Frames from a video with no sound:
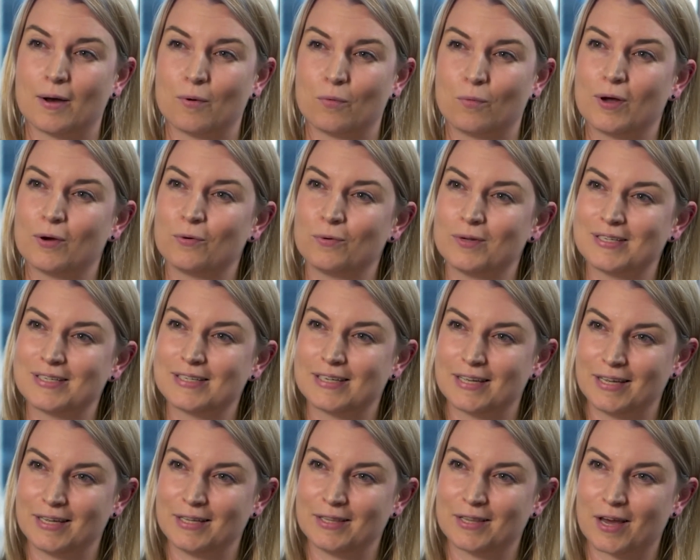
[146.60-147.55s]
Where we're
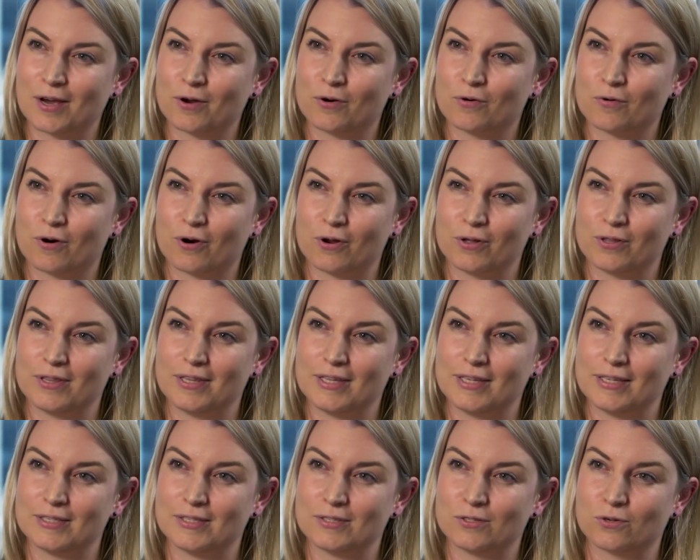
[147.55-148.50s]
seeing that growth
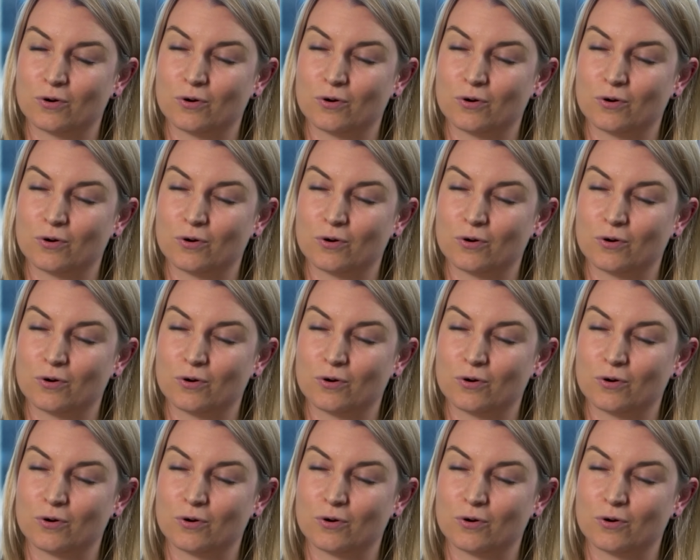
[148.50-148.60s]
is